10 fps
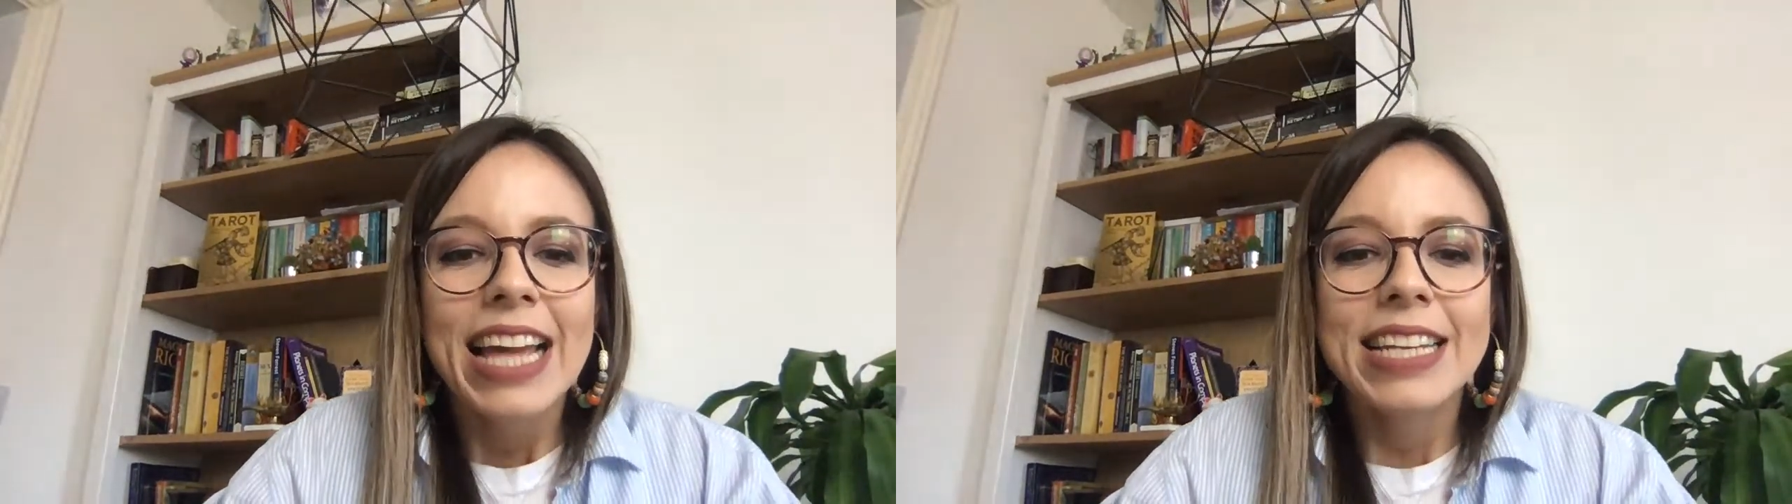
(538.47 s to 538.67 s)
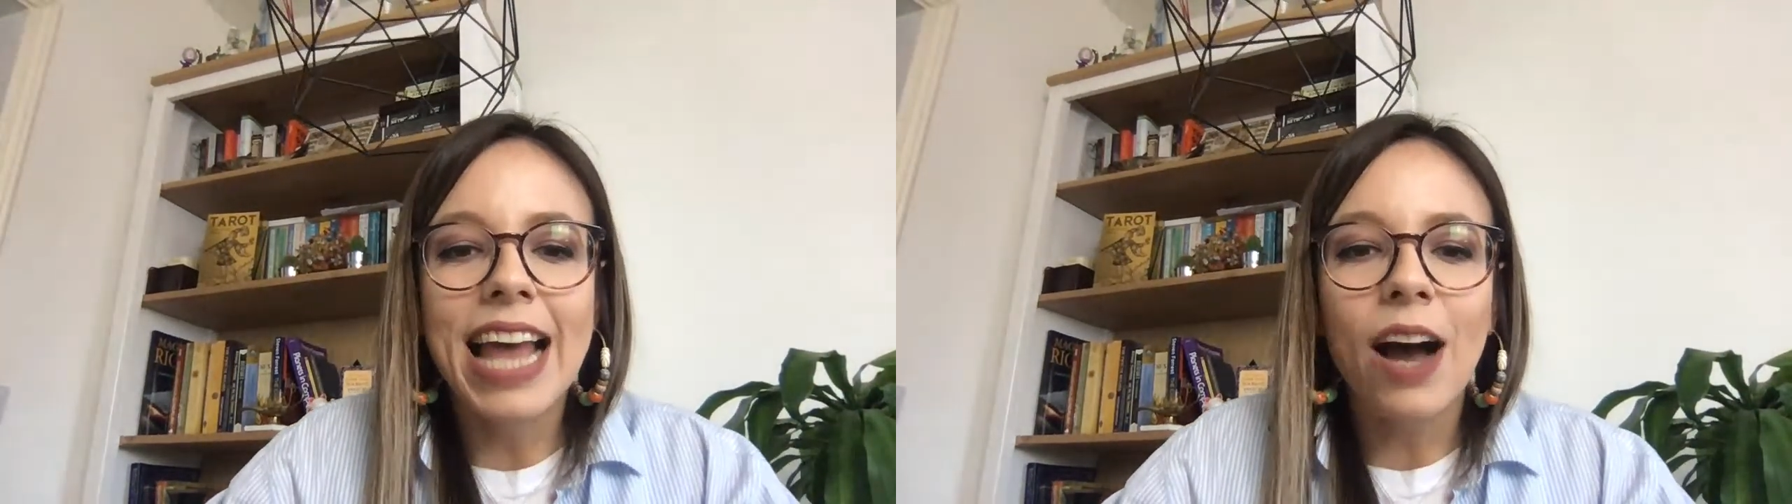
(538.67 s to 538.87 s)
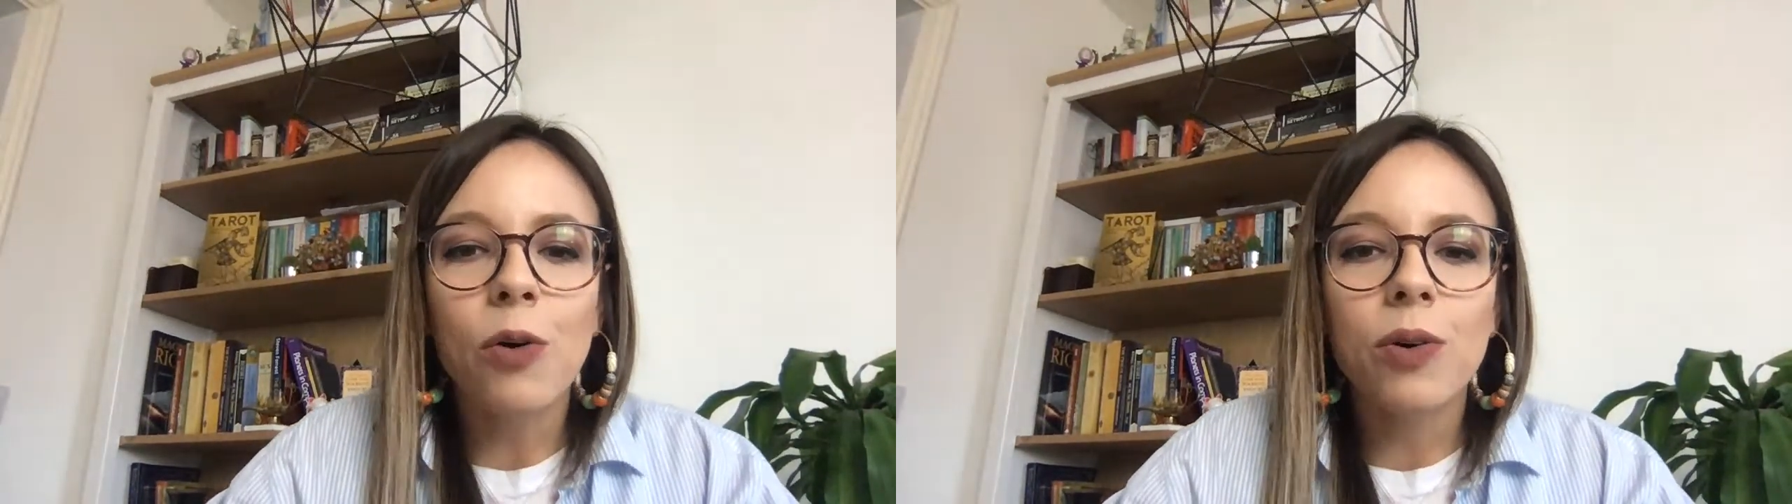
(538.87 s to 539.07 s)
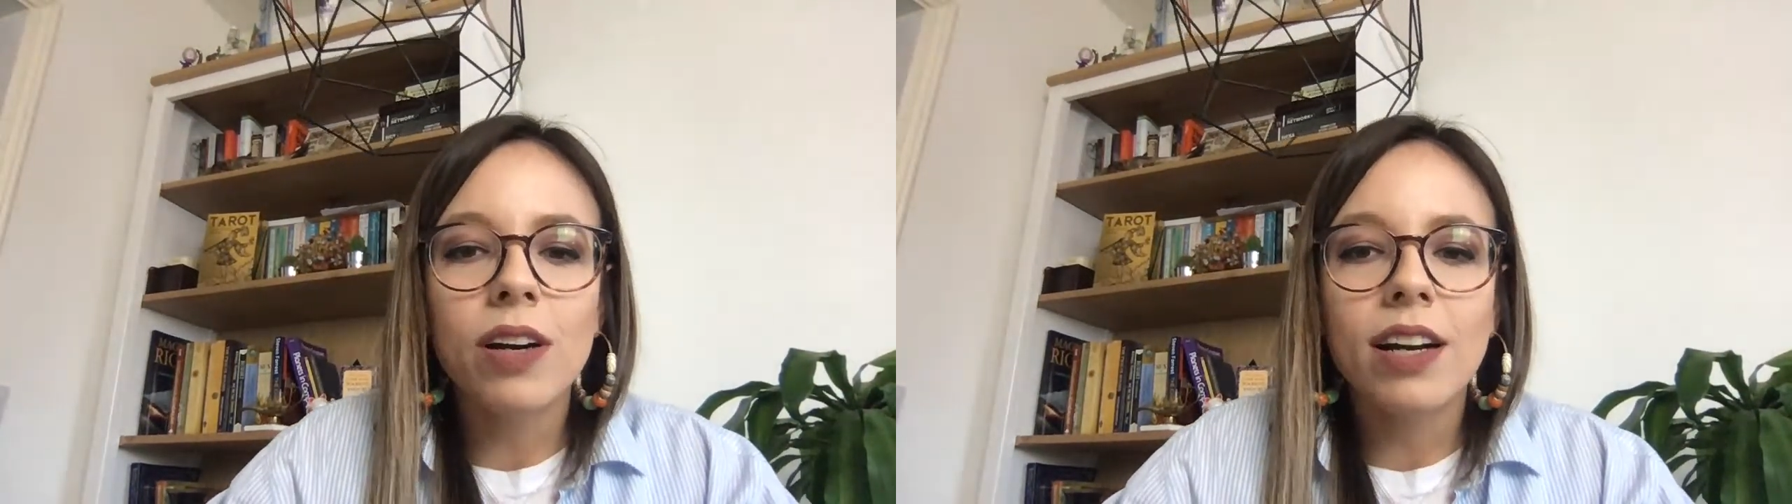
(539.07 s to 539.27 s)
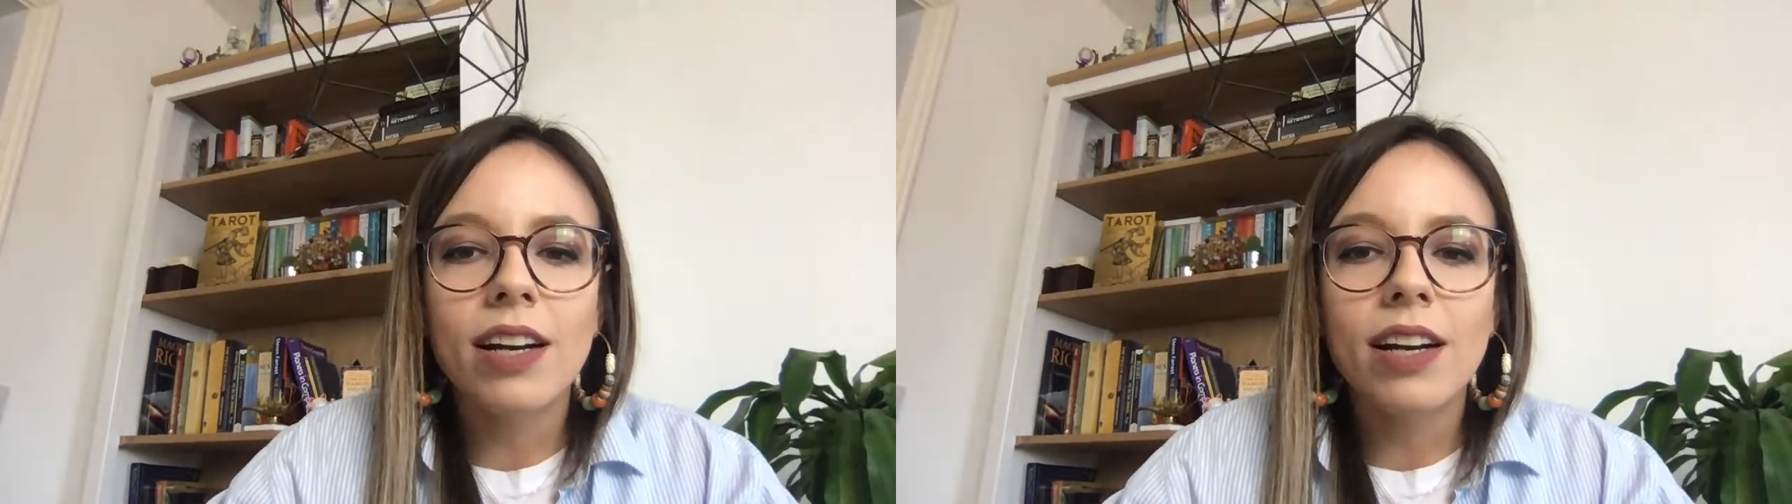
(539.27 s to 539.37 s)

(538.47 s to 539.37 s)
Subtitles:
Now,